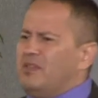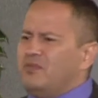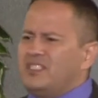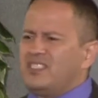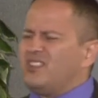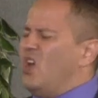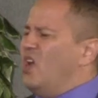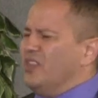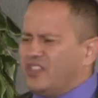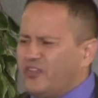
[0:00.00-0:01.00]
I mean, it's just
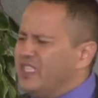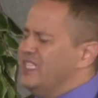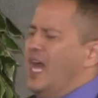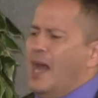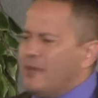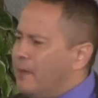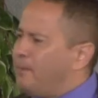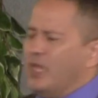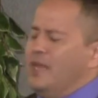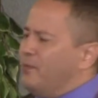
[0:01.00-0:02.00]
all these phenomenal
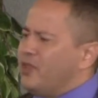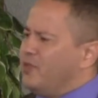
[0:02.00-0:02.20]
people